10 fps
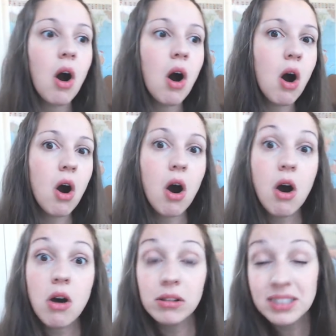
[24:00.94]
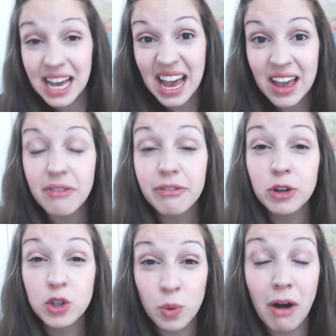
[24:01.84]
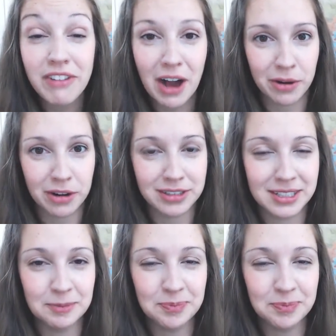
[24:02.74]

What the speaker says: all day for 12 hours.